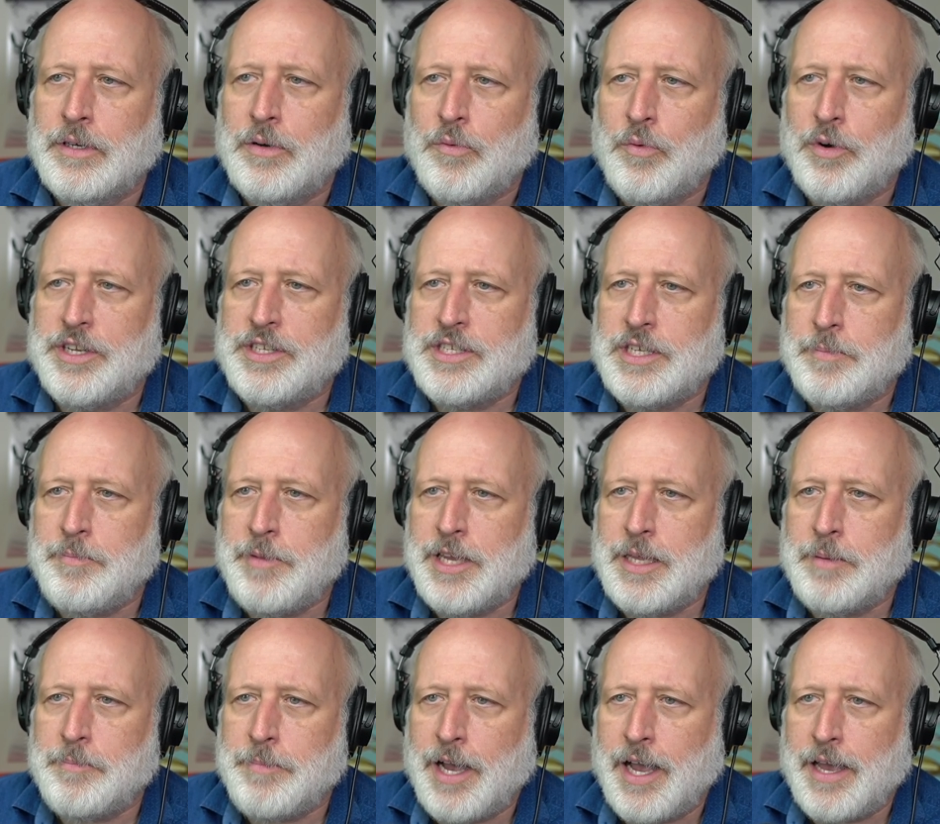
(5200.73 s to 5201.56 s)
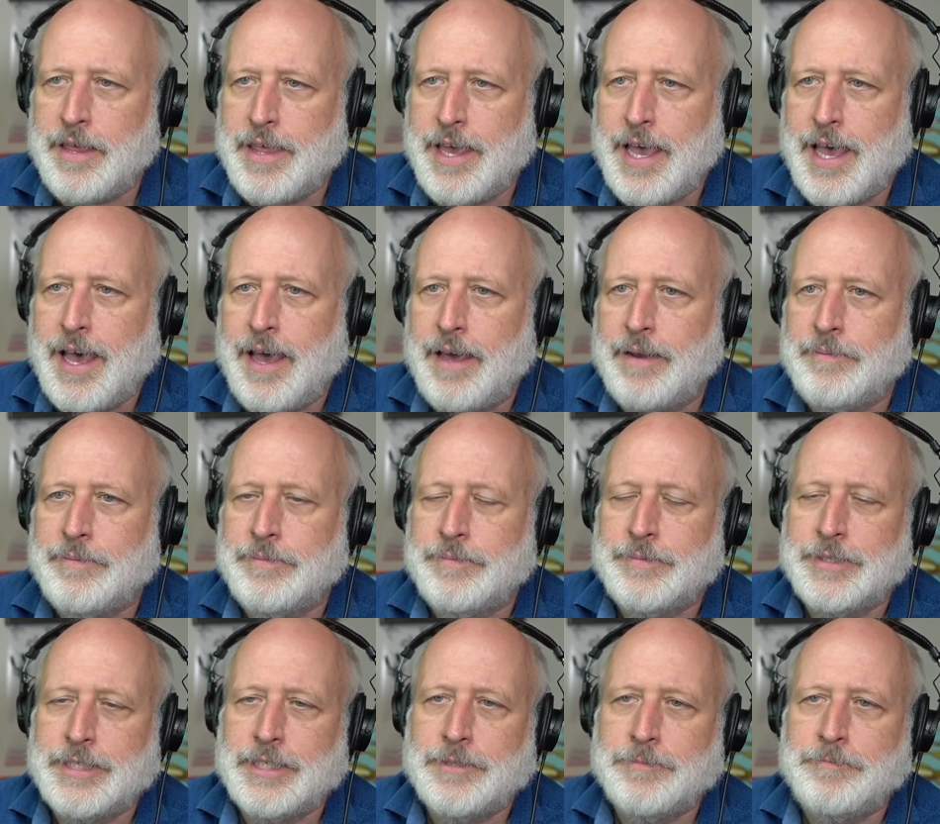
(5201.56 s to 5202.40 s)
What does he mean by that?
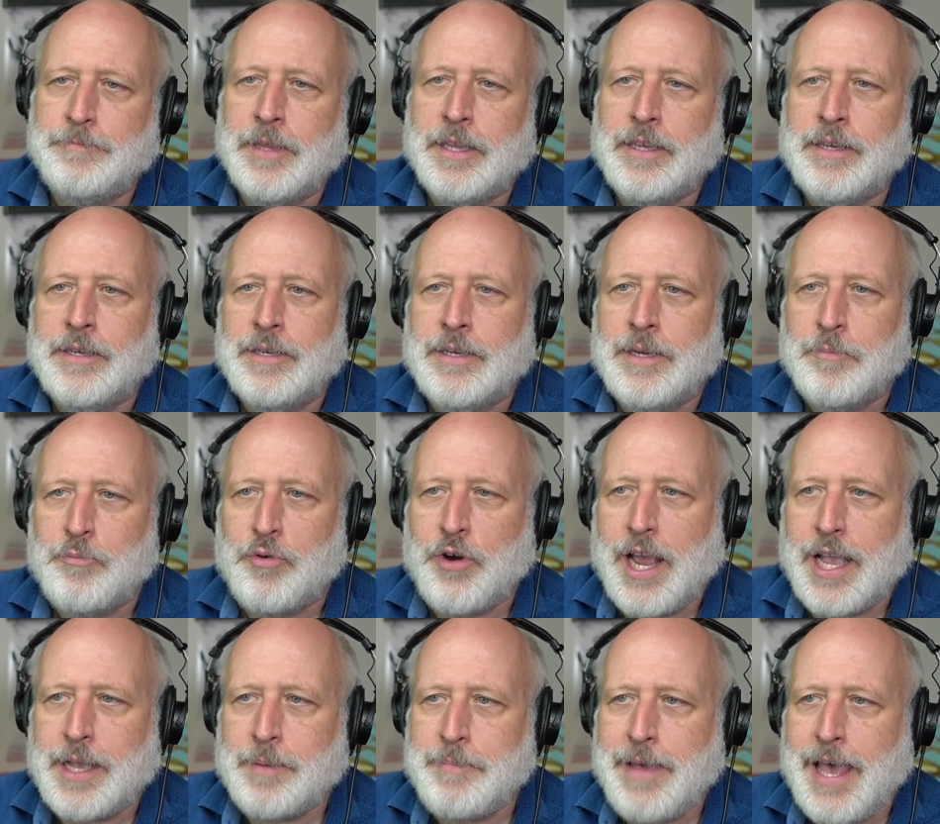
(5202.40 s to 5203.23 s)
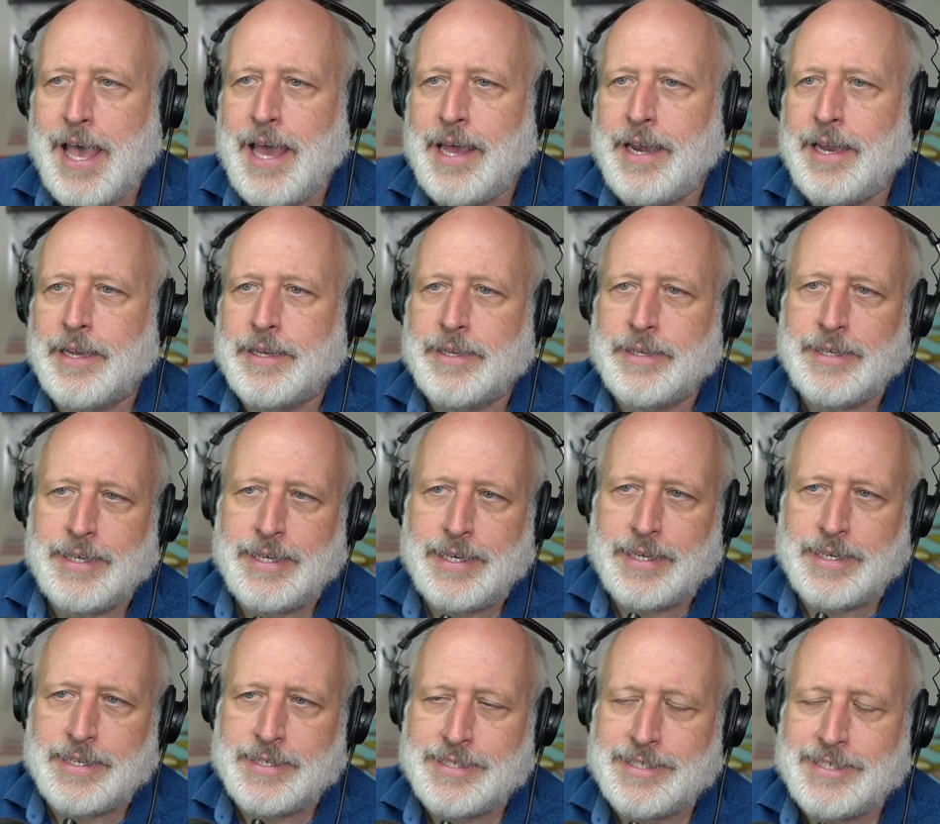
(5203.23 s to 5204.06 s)
Well, pragmatic
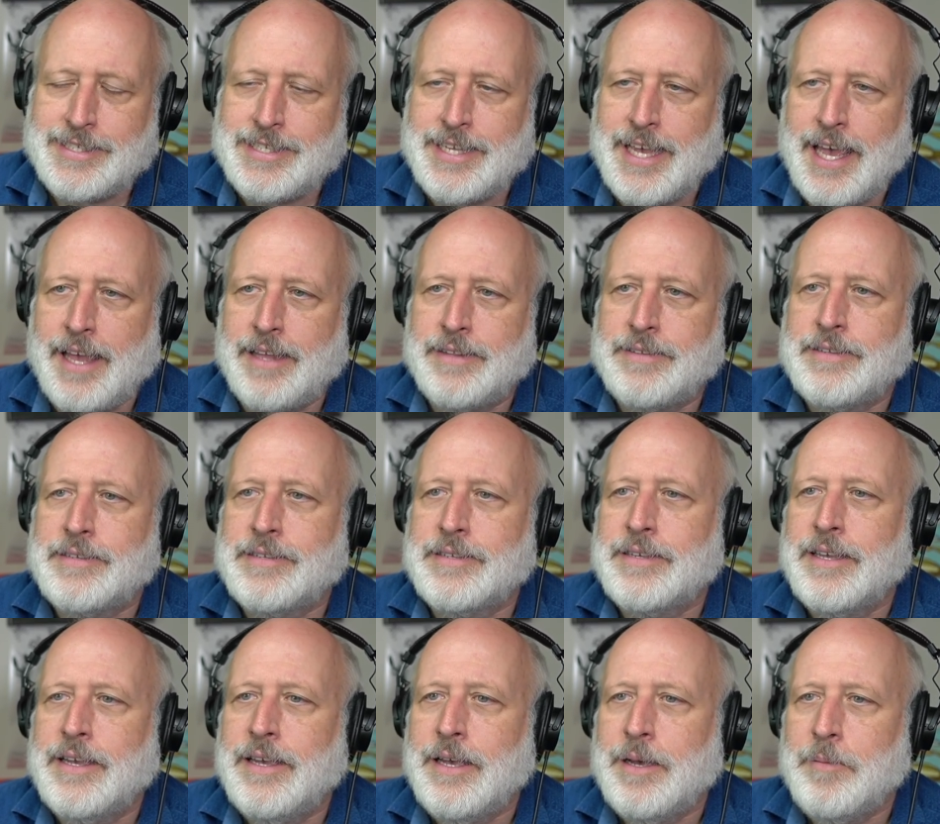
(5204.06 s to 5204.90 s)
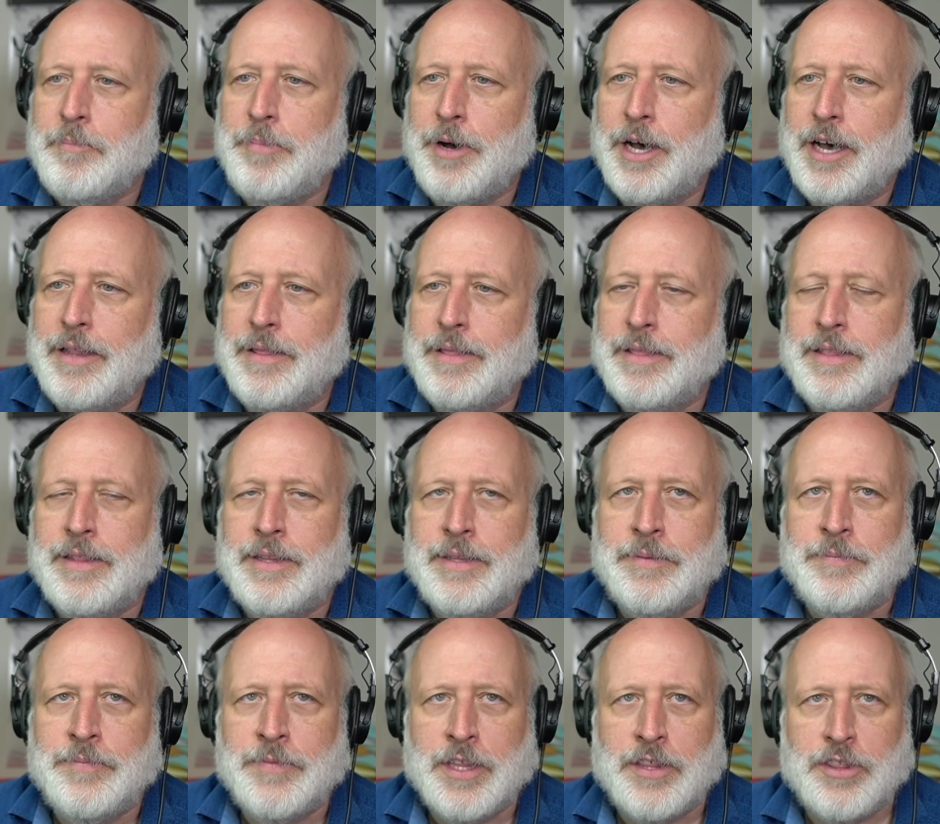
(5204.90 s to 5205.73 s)
in a sense, but
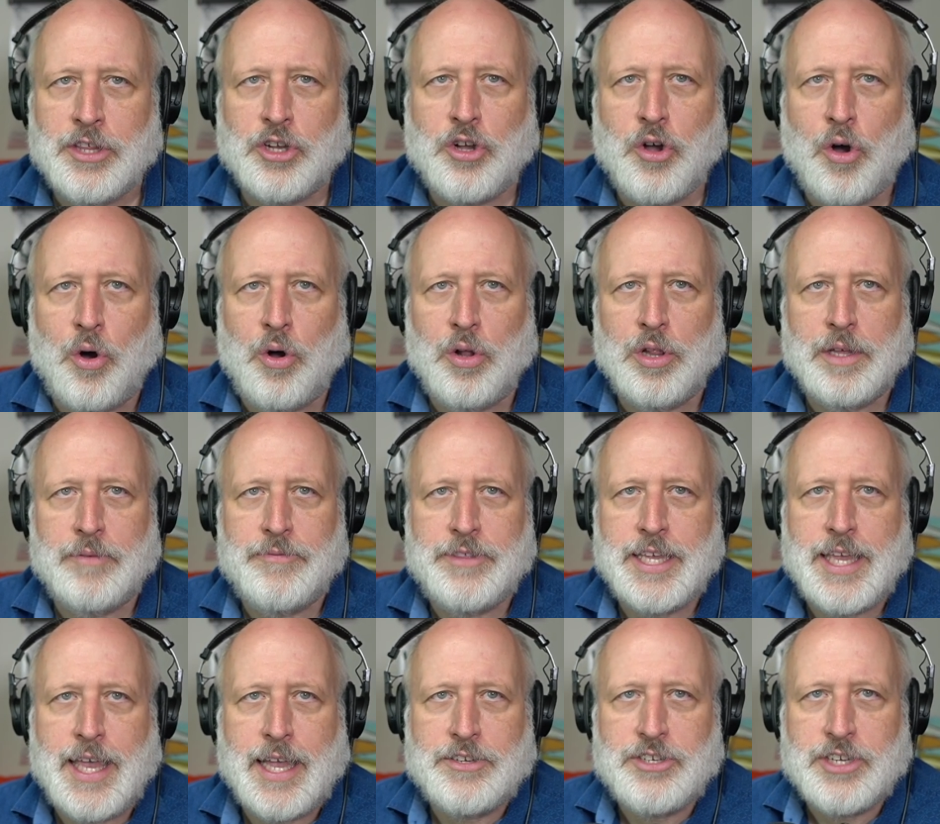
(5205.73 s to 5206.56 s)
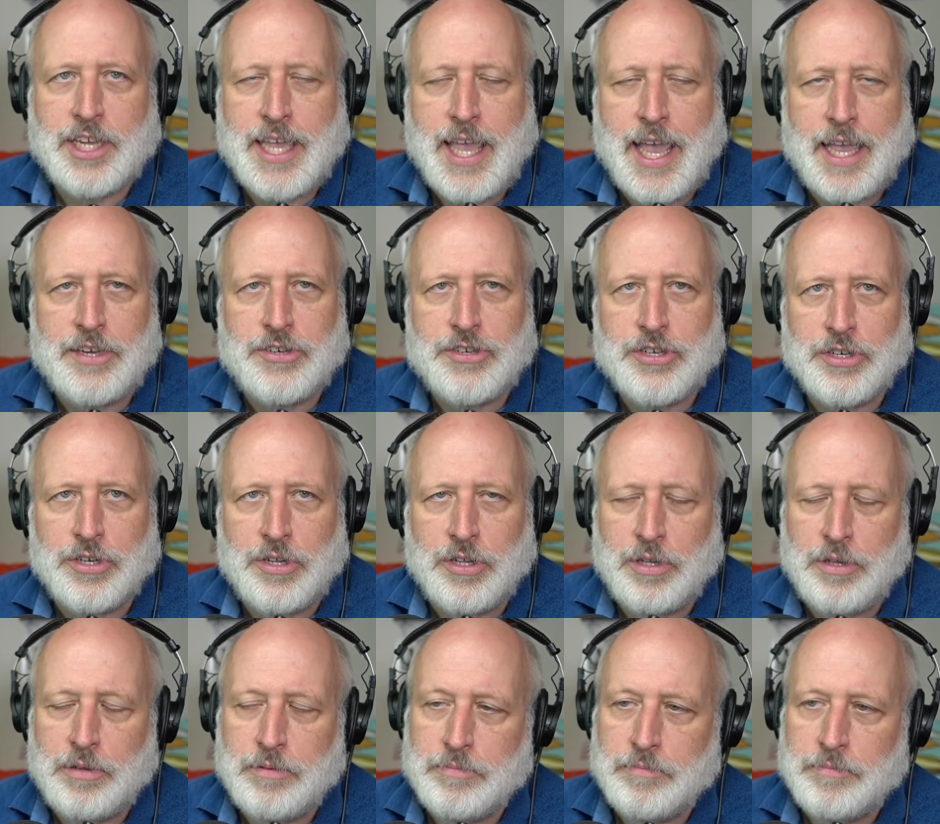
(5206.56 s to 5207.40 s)
the goal of the
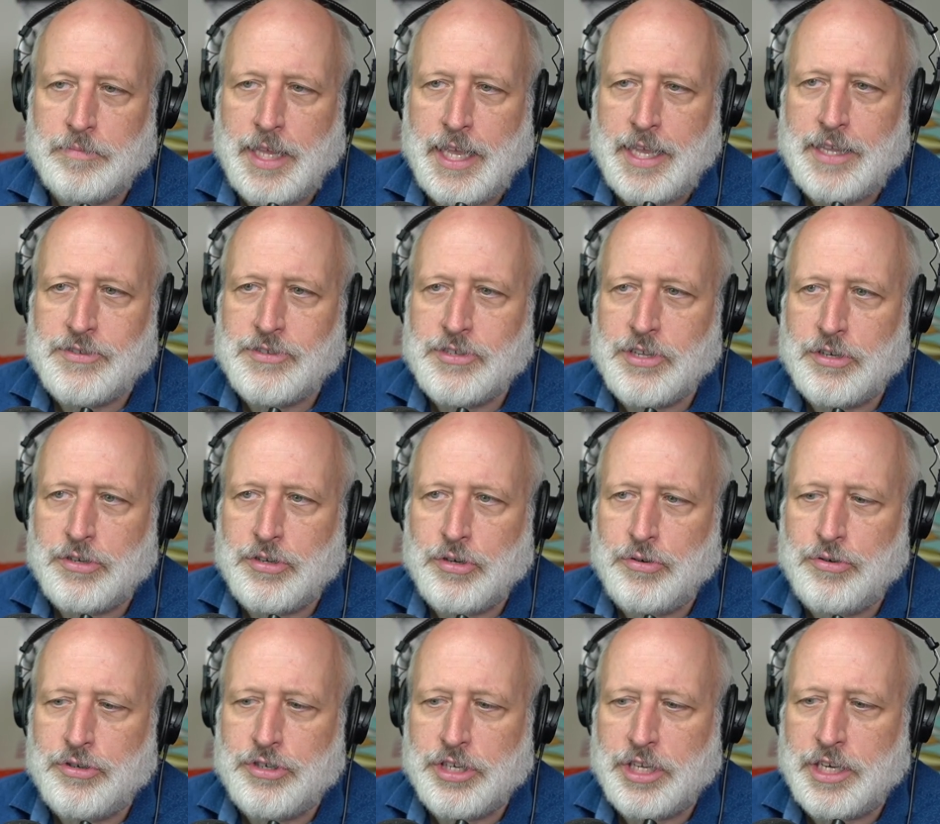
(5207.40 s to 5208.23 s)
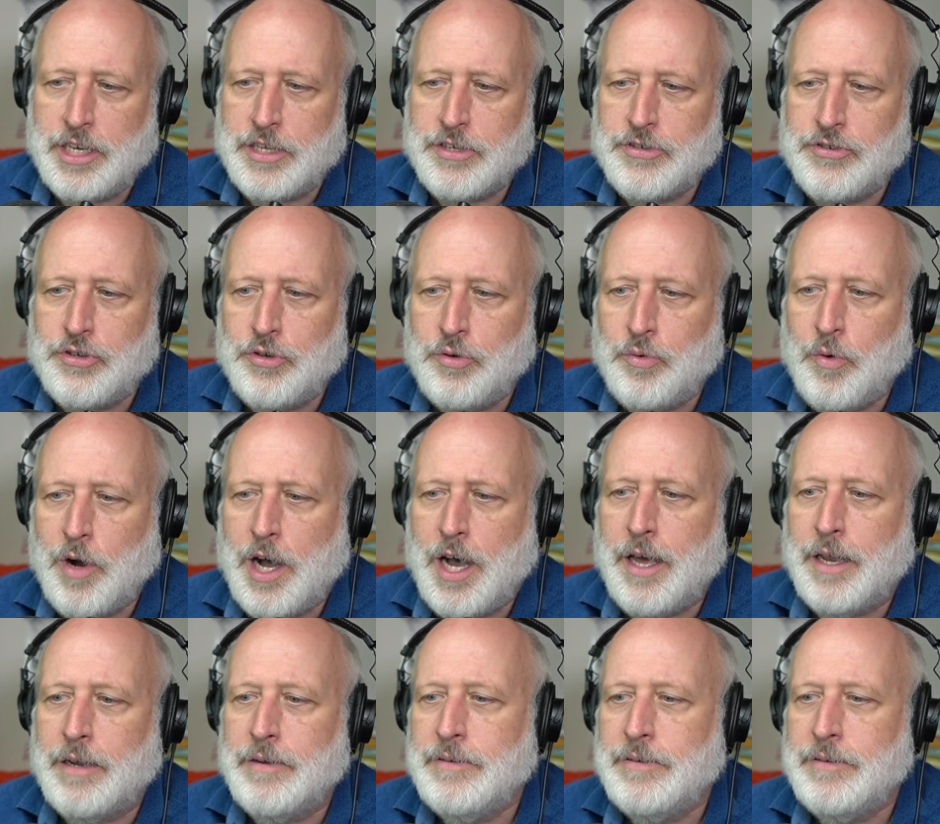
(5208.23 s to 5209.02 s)
educational institution is to what?